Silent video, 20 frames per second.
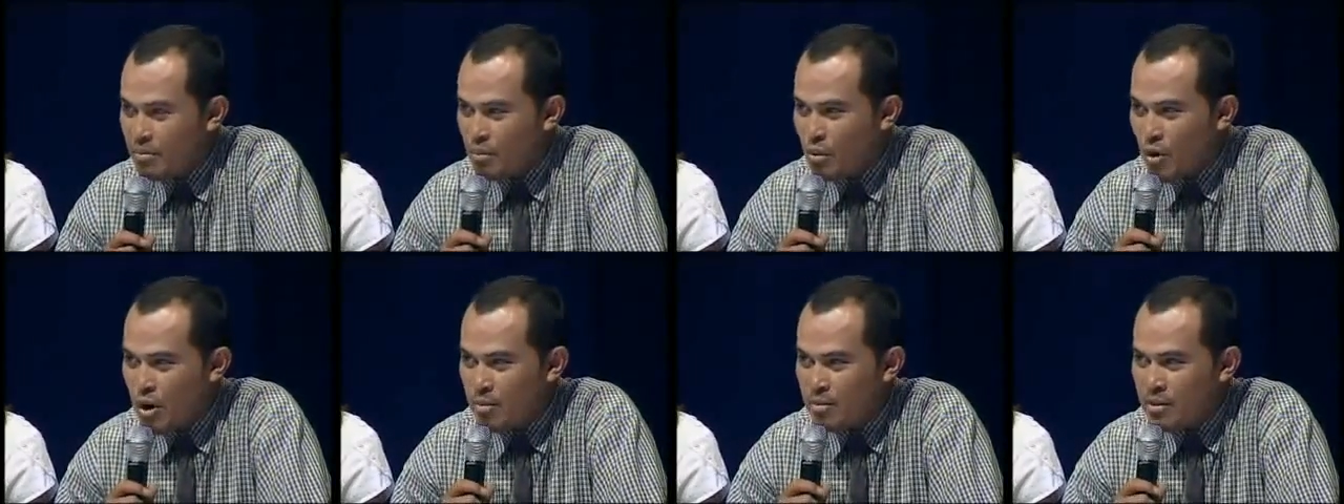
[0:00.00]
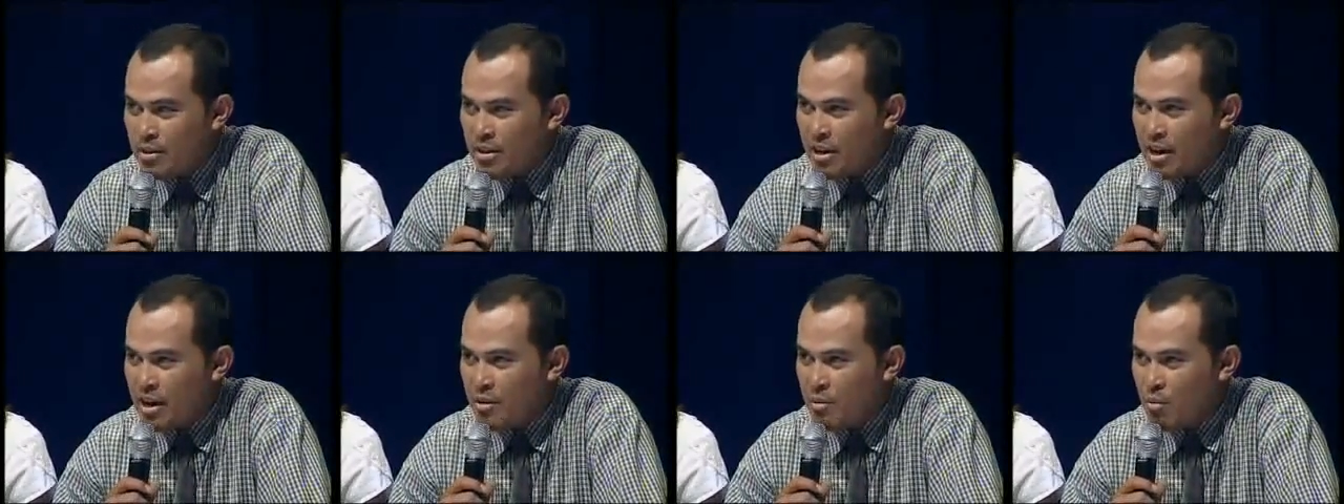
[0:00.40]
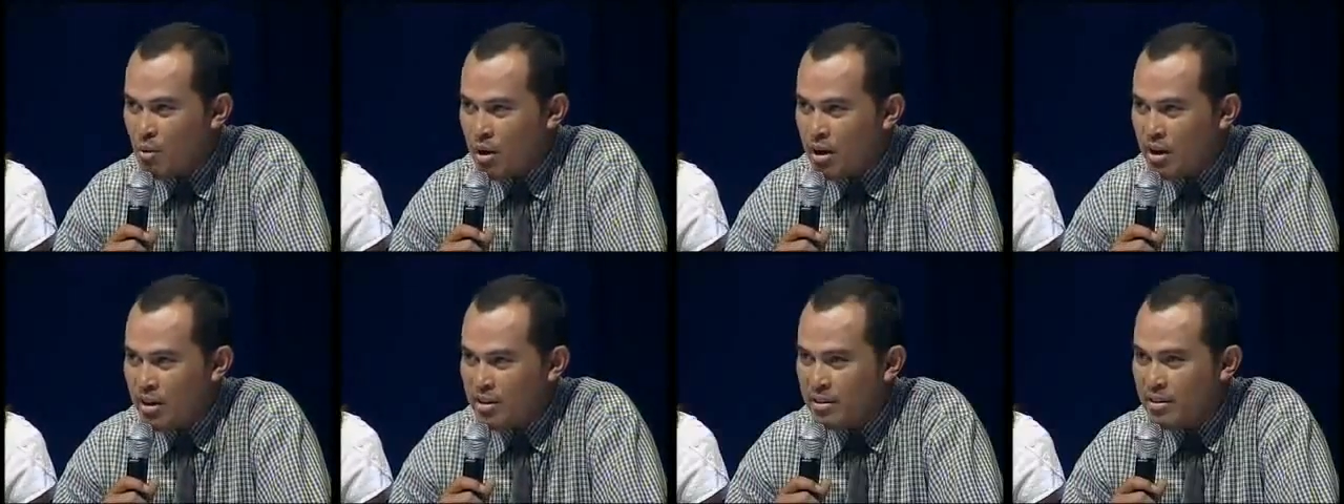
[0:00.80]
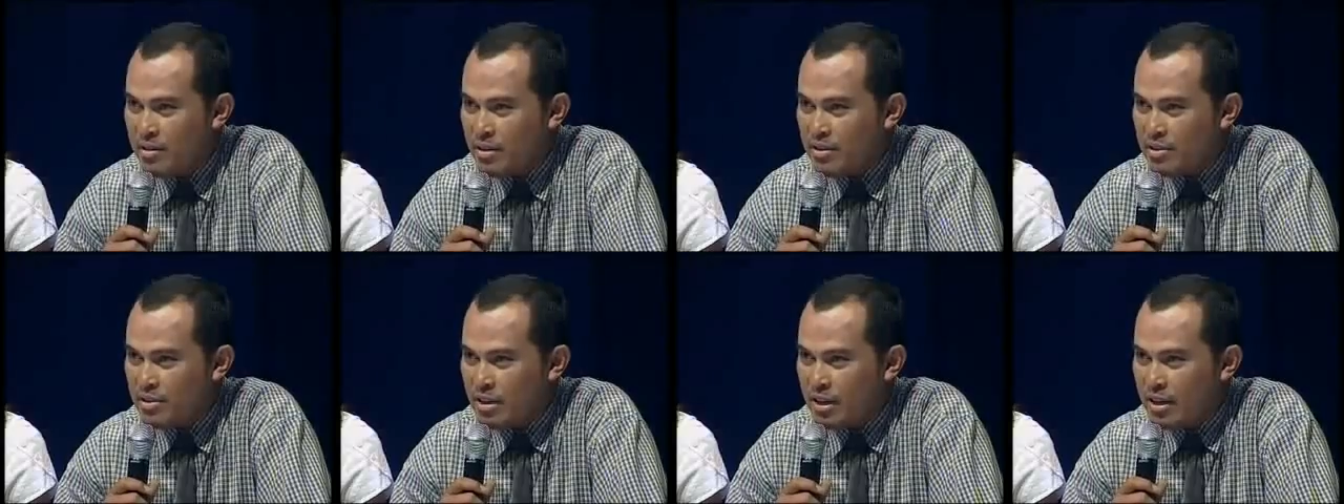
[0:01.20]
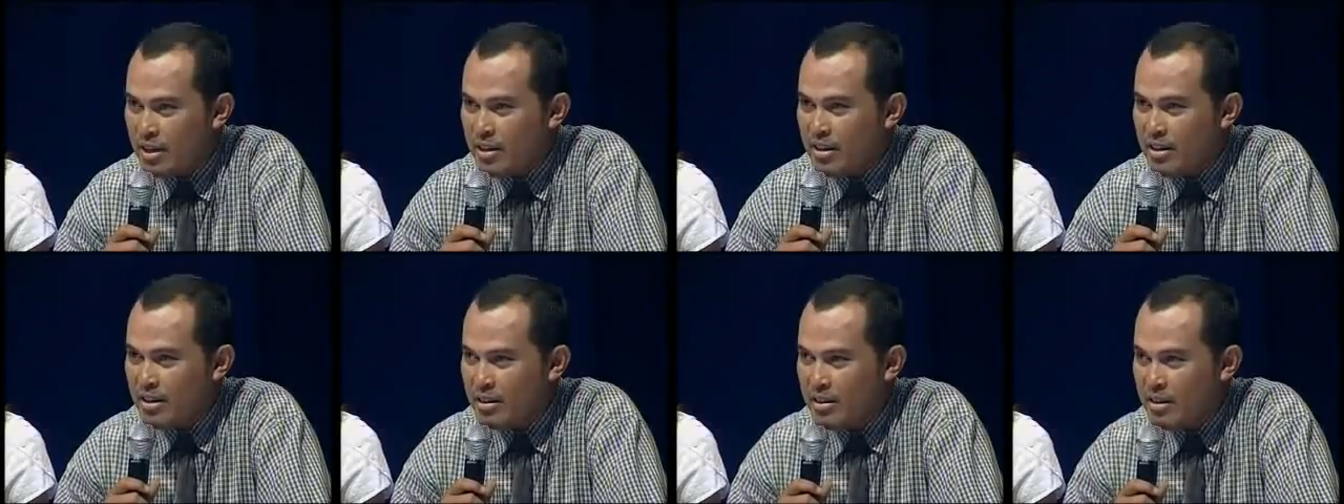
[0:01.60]
Muhammadiyah 1
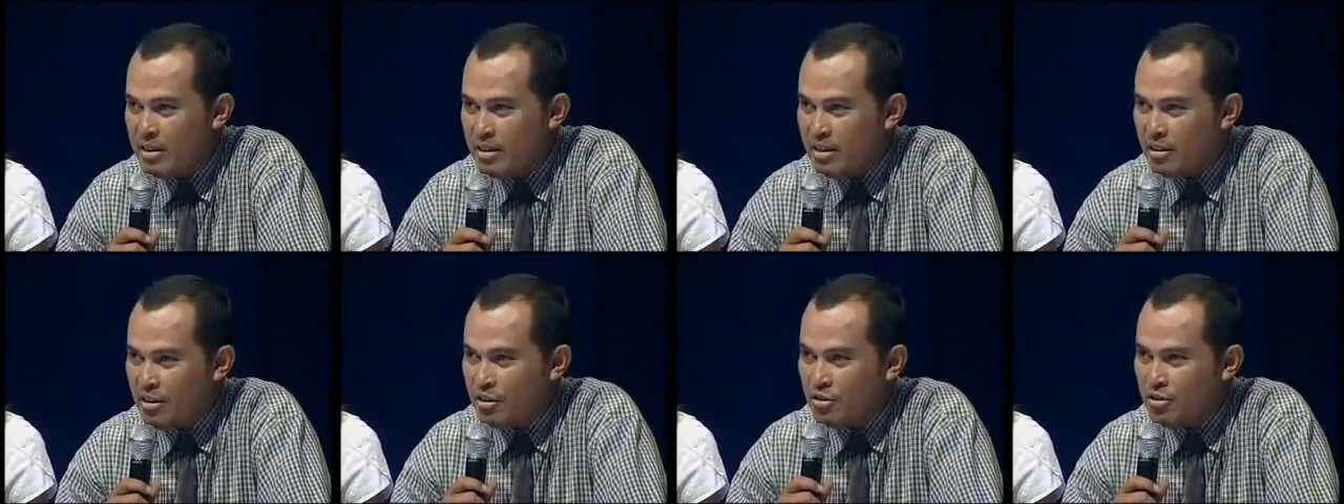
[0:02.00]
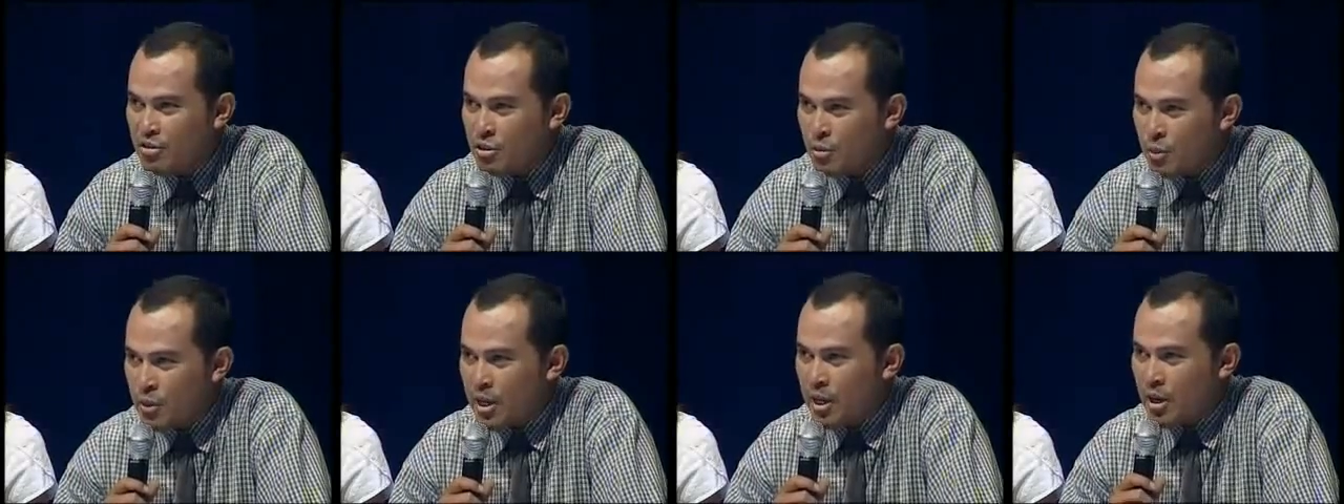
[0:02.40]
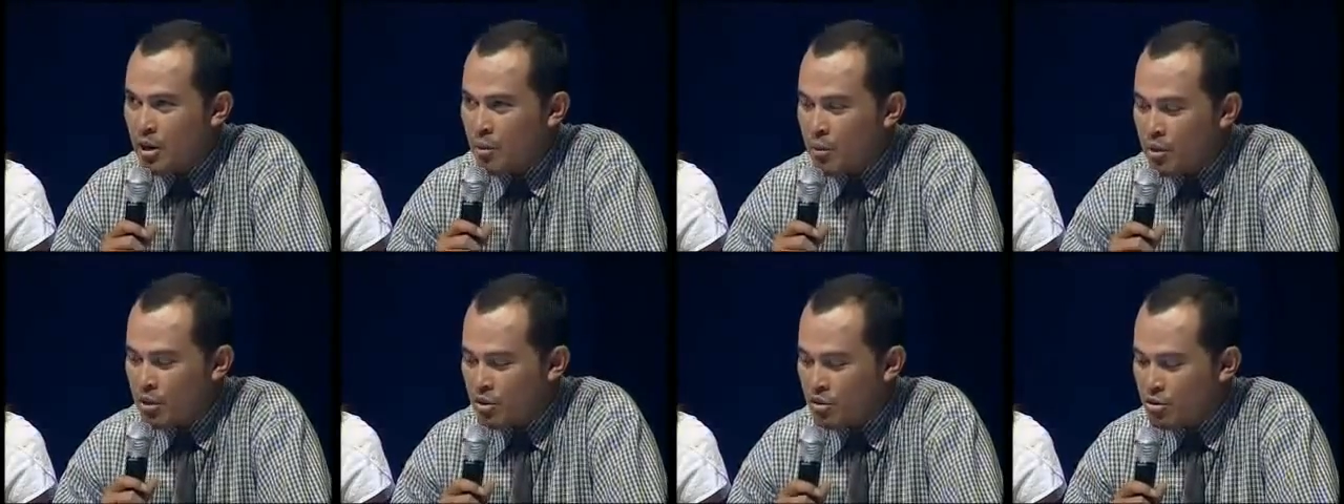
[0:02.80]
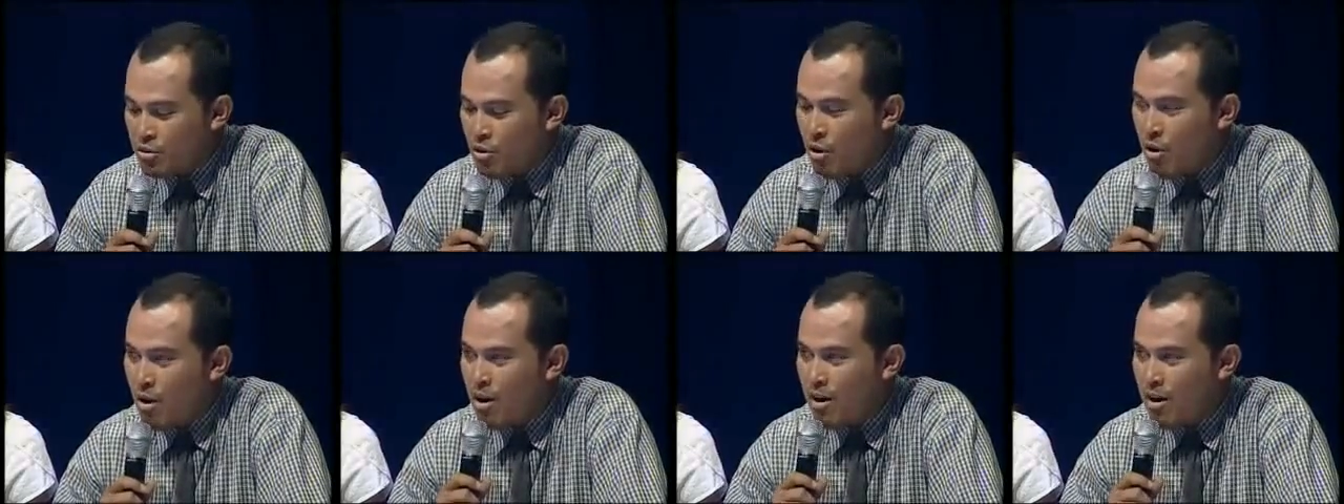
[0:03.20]
Gresik is the winner with a score